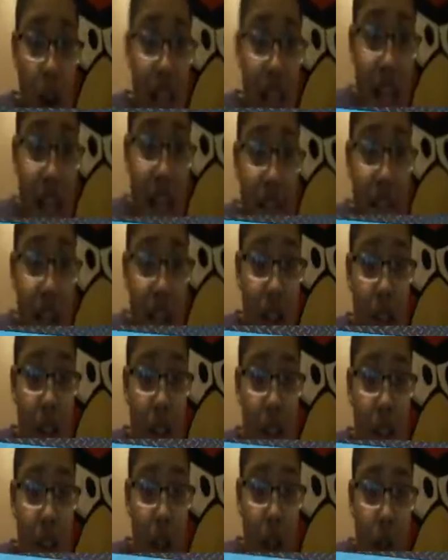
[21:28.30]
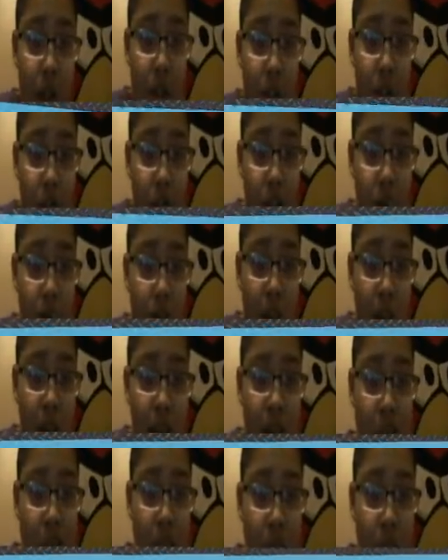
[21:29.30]
He's literally
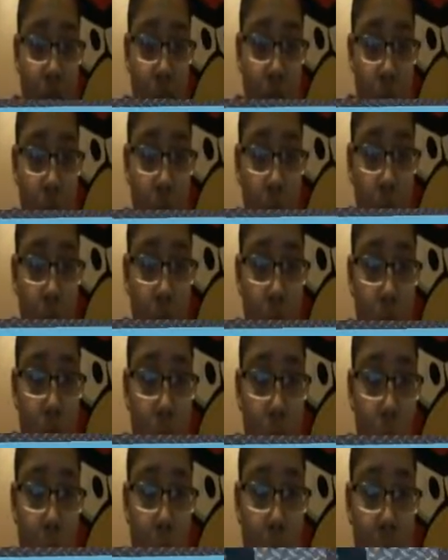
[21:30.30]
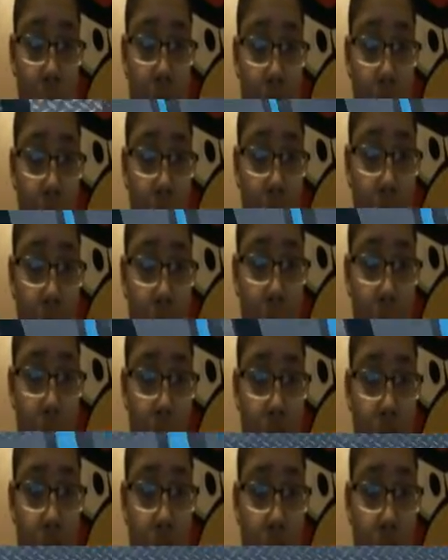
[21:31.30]
right there. Oh my god.